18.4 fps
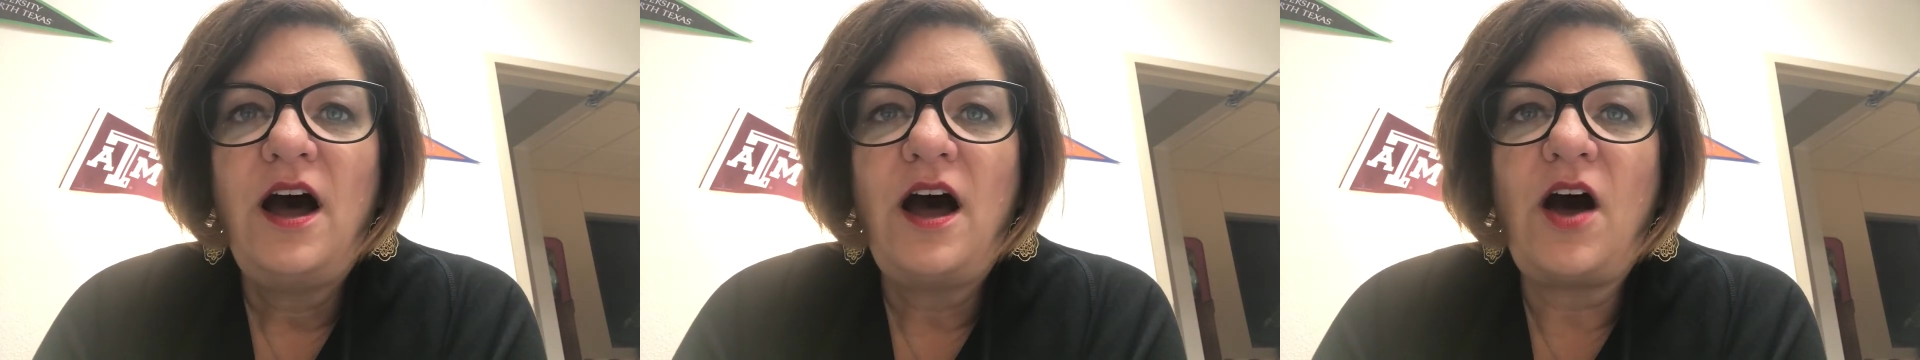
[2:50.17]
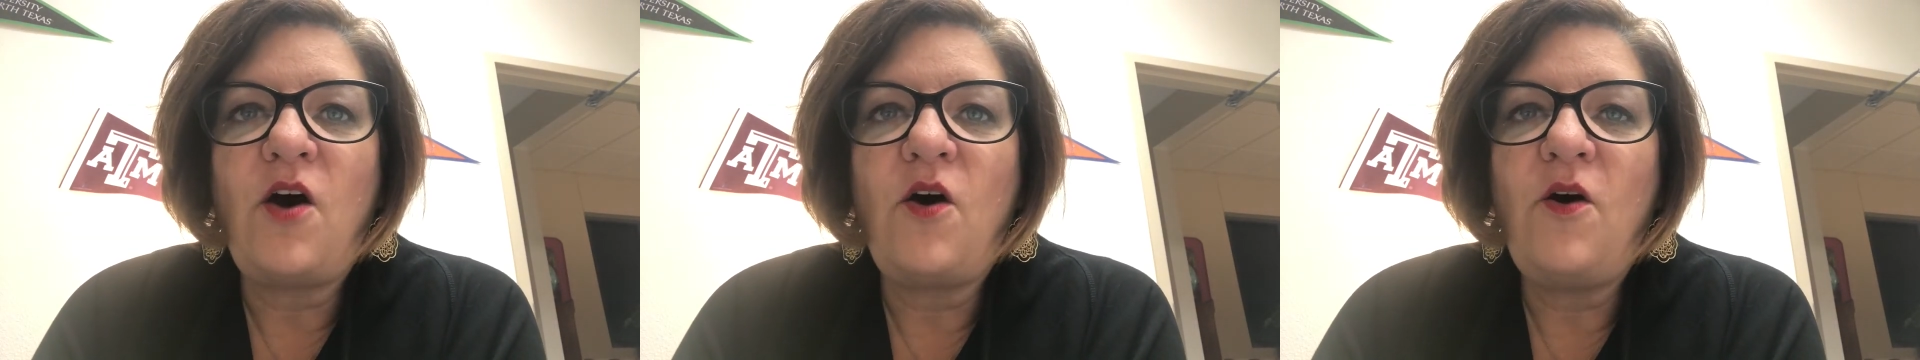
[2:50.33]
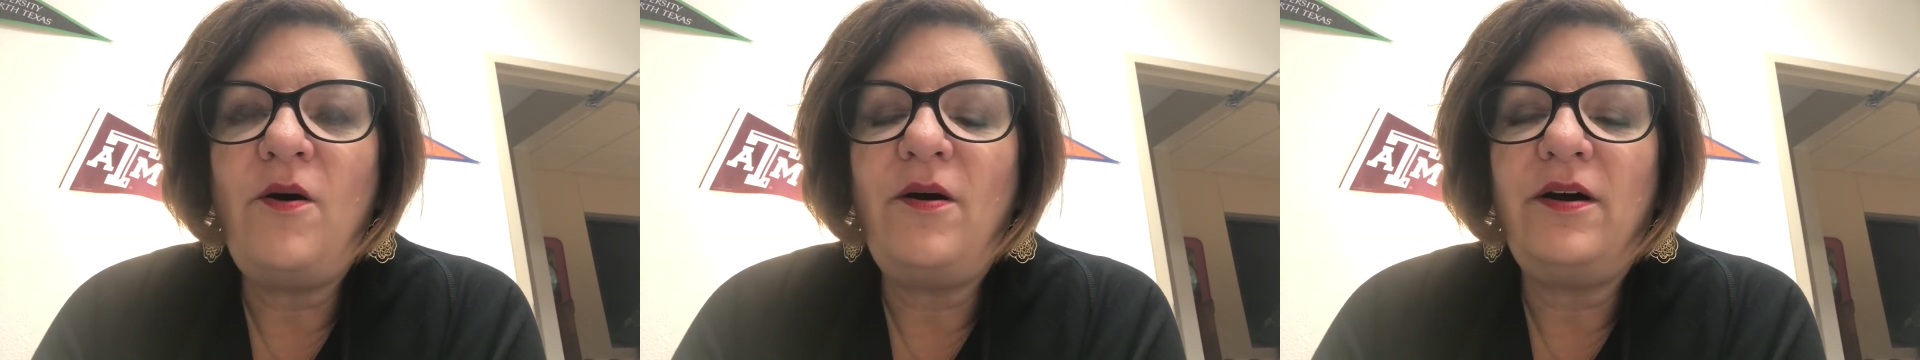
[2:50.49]

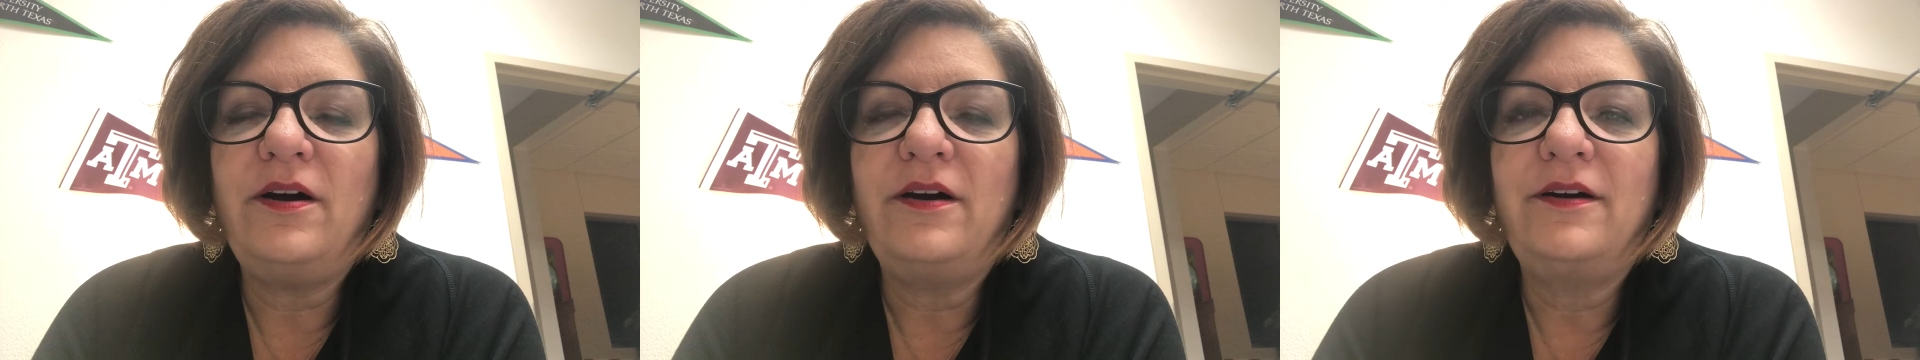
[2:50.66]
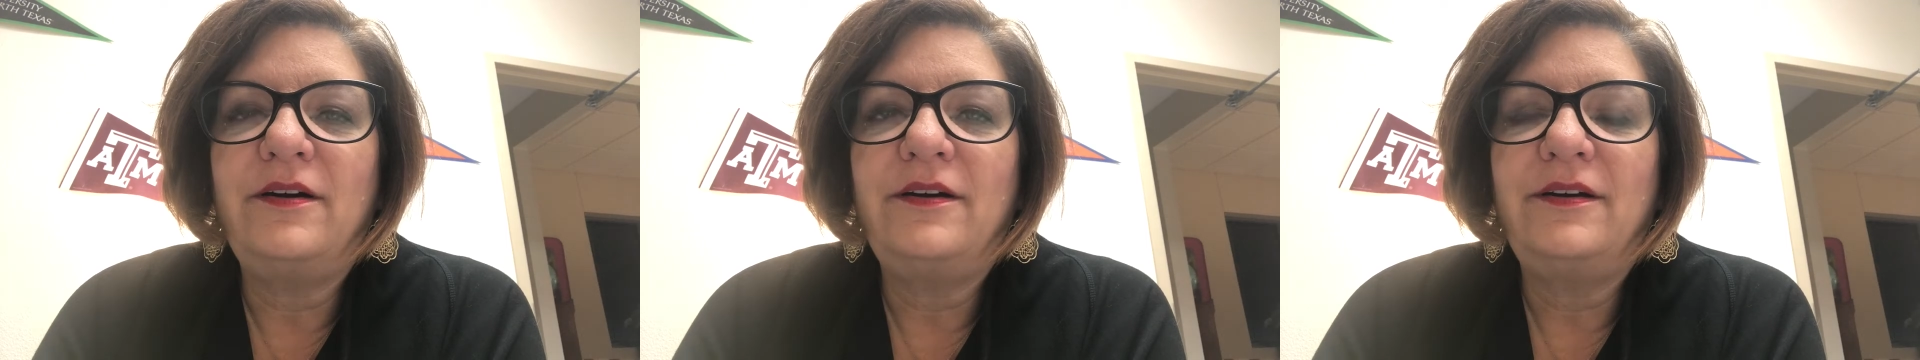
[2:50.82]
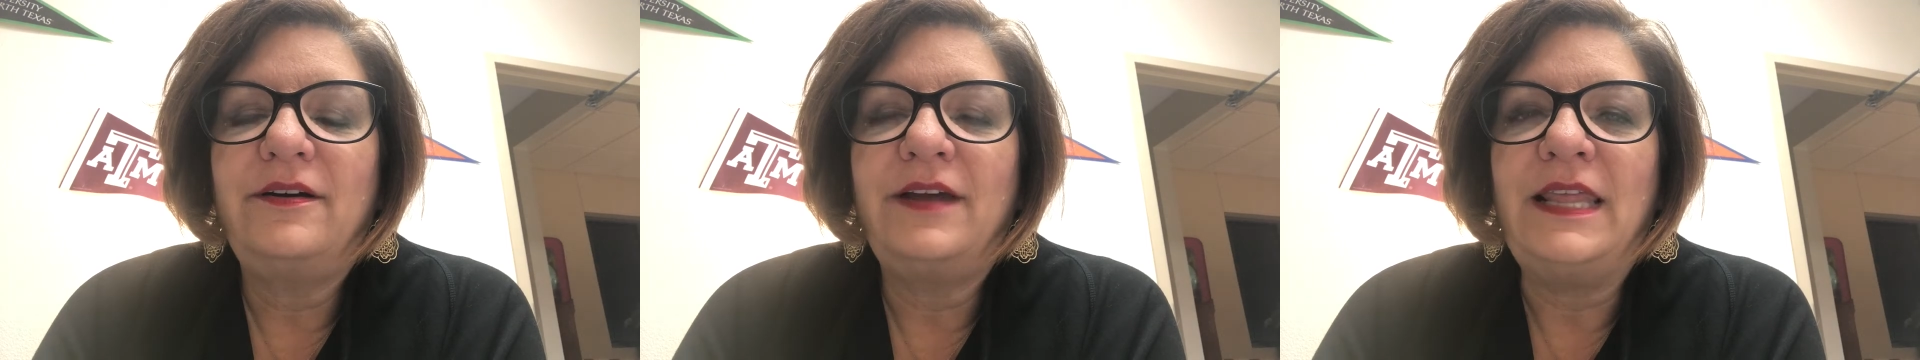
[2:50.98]
Oh,
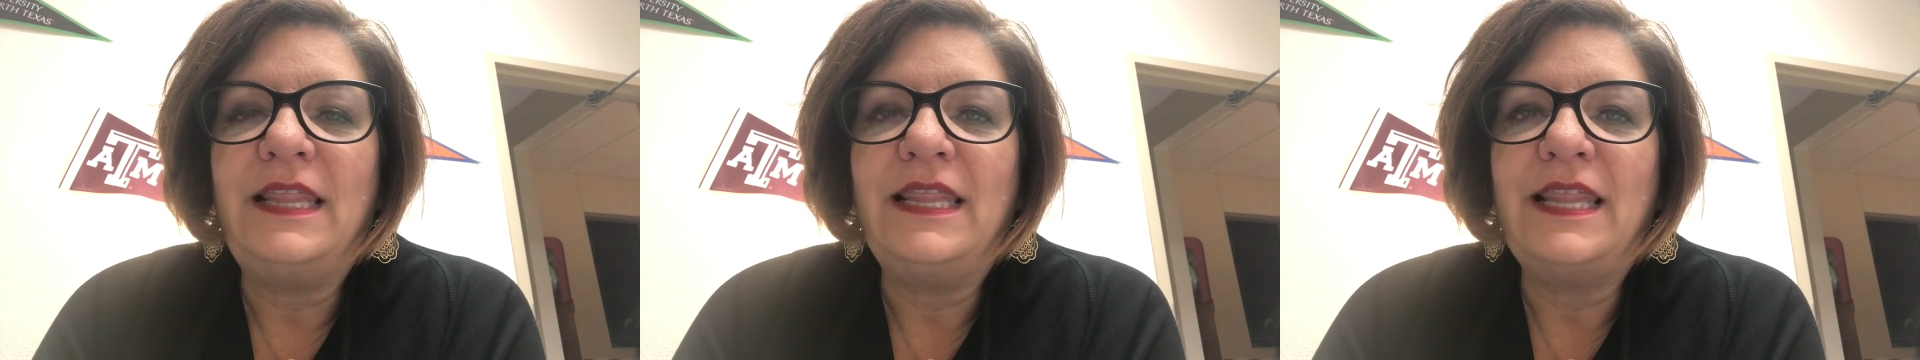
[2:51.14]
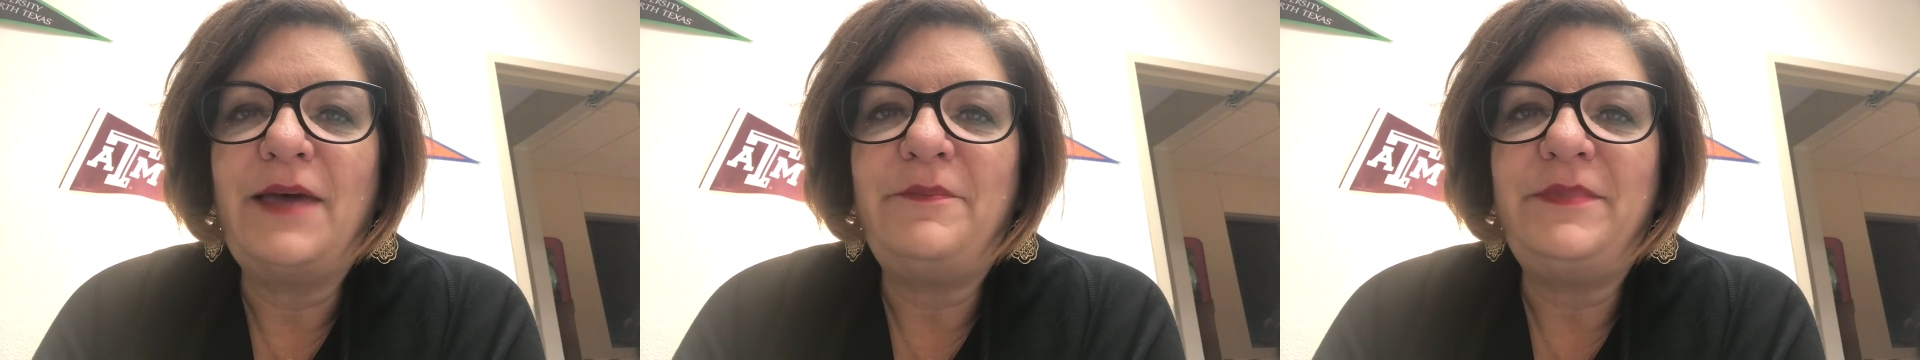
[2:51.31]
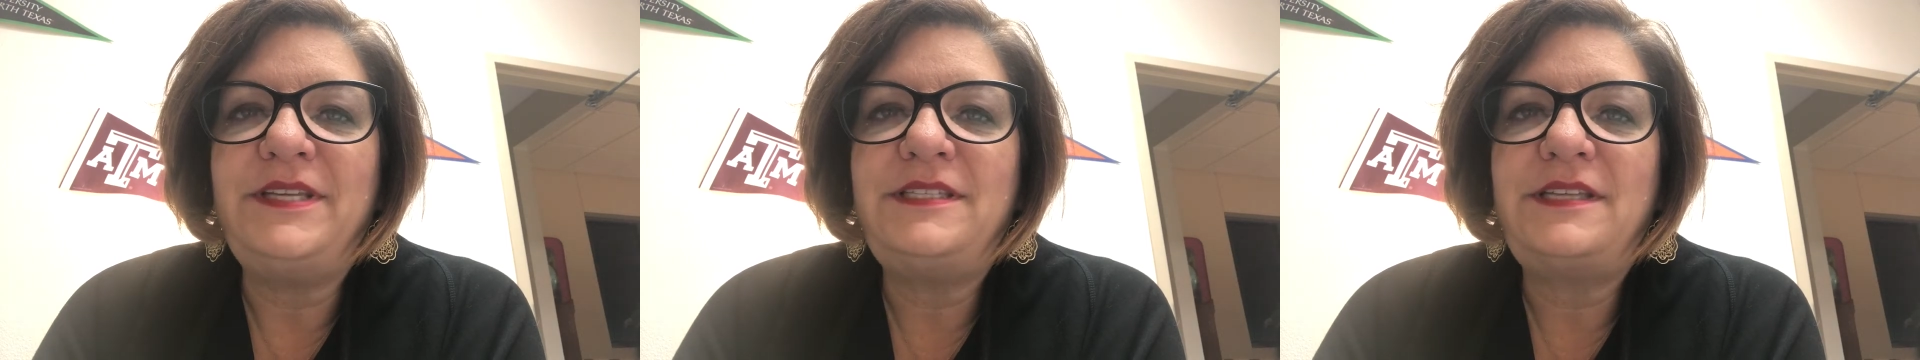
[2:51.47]
and
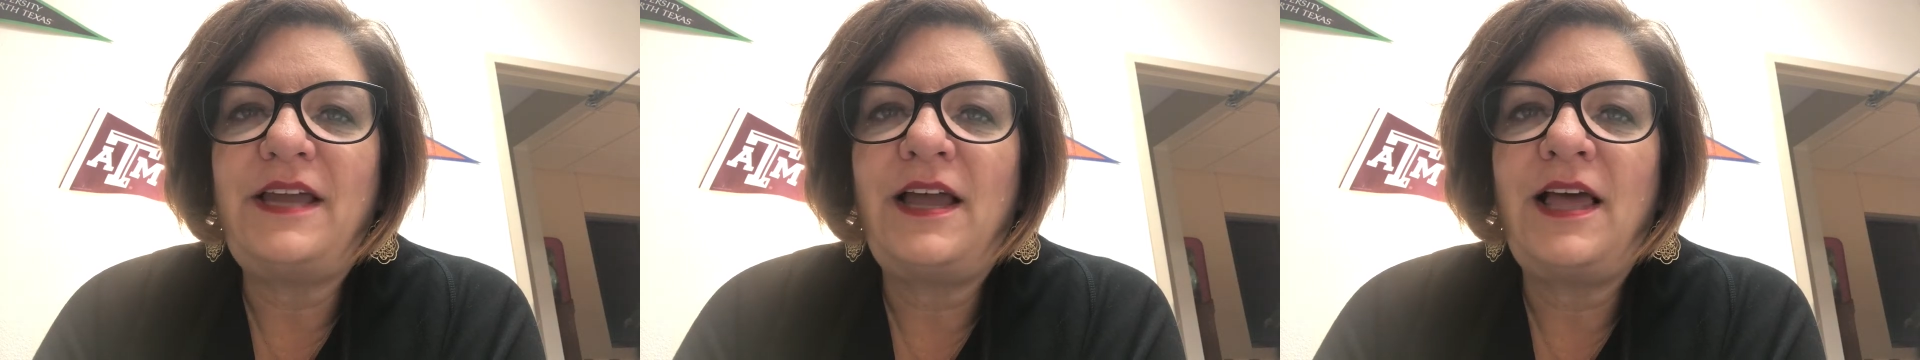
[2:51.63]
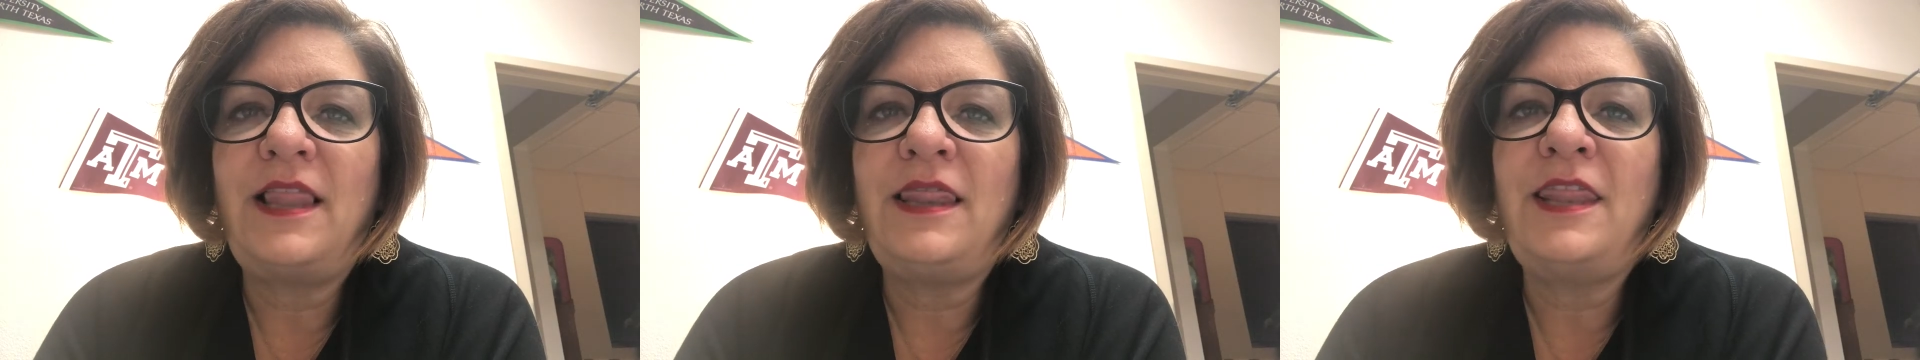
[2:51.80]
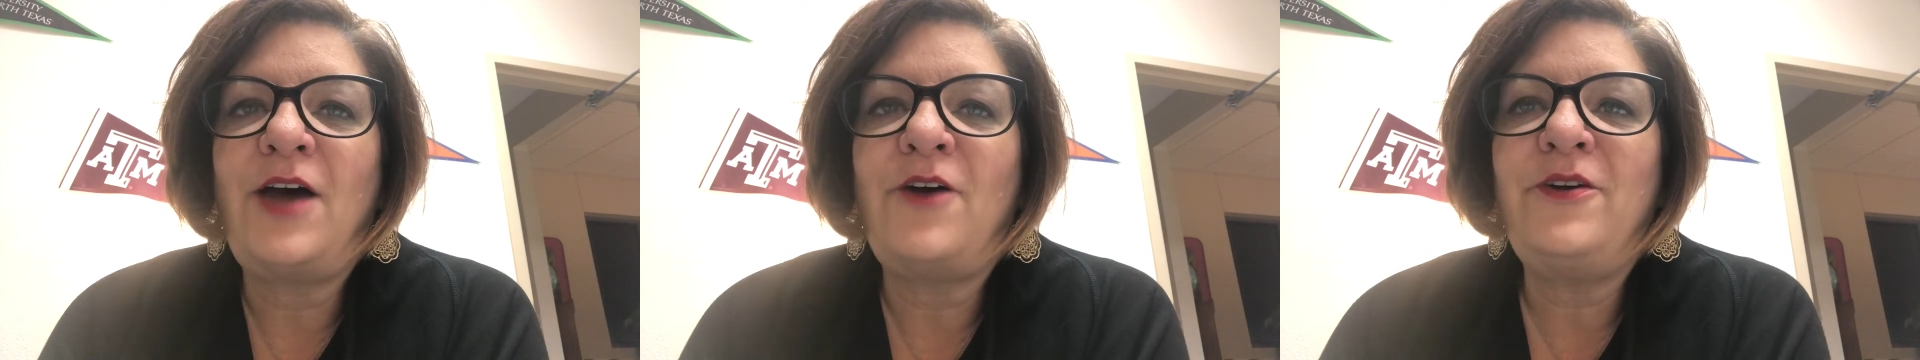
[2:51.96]
let me say
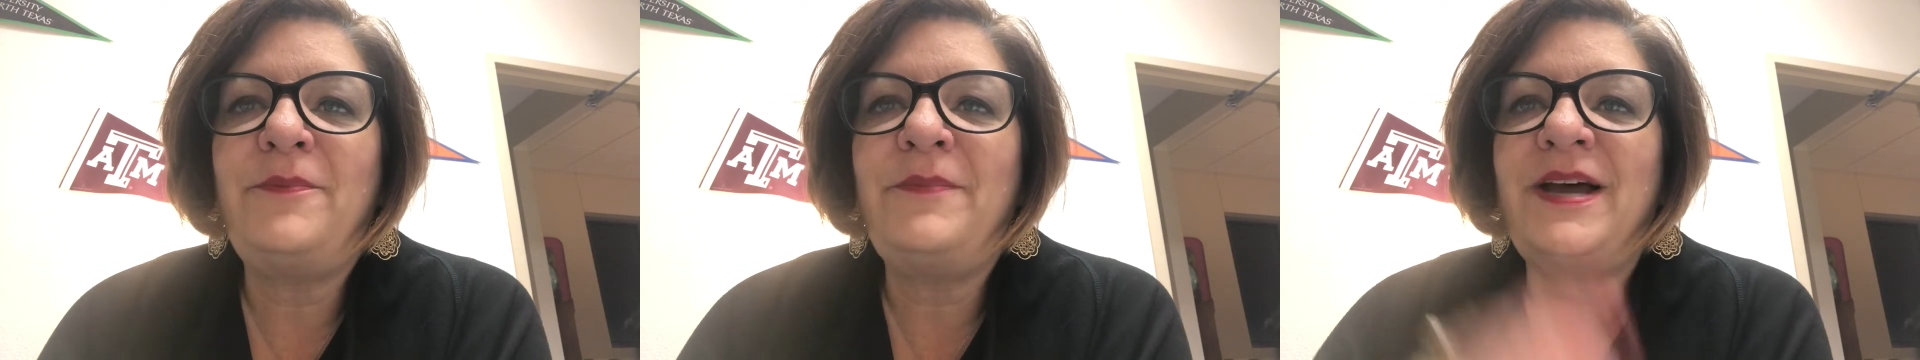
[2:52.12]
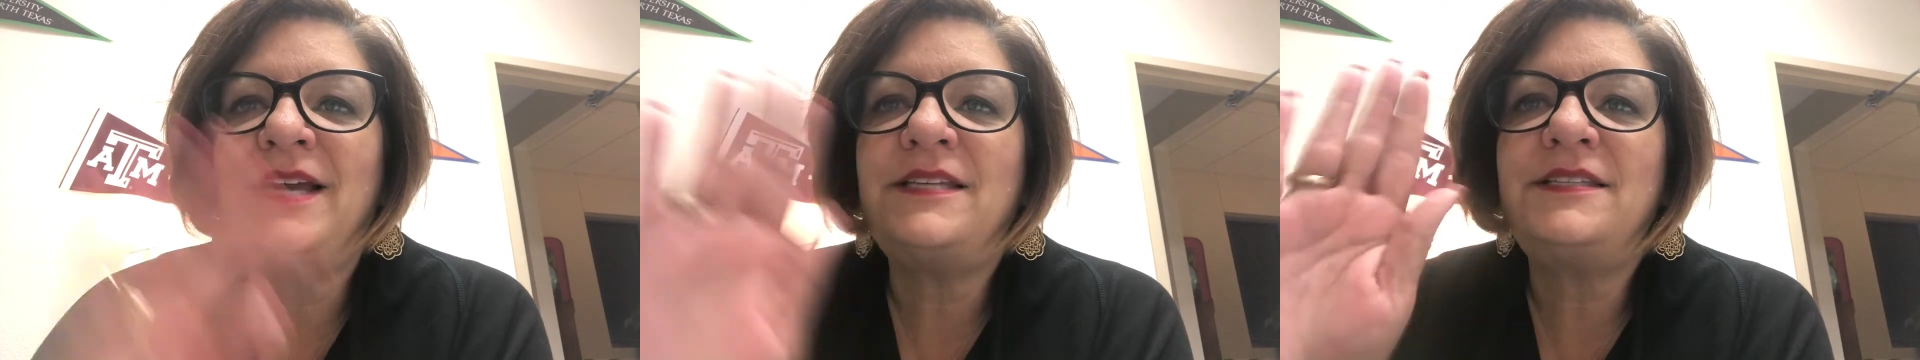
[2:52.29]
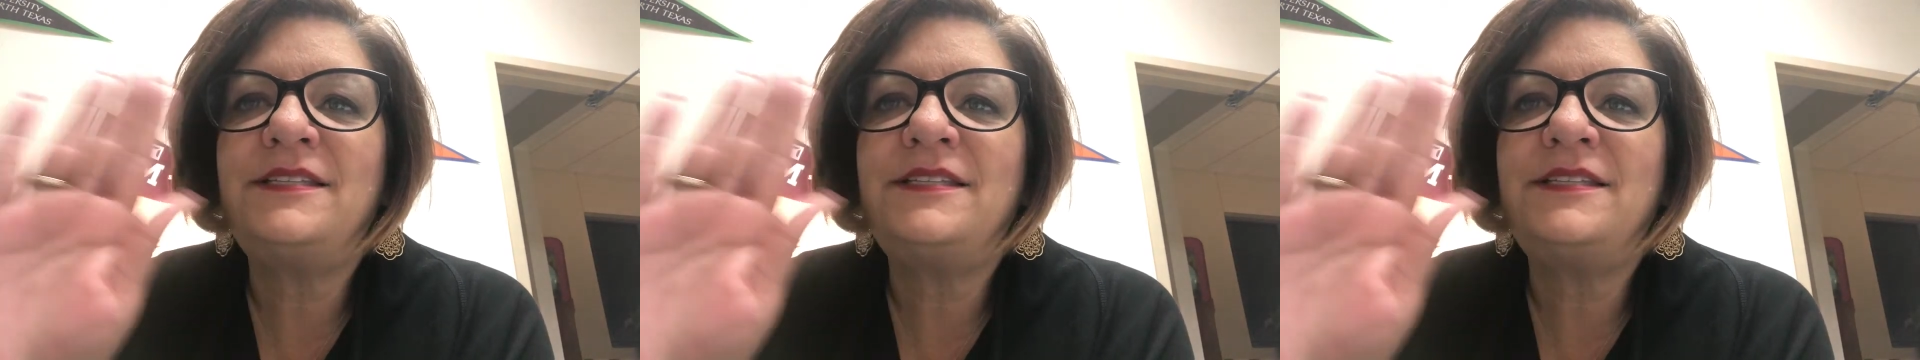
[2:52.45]
hello to my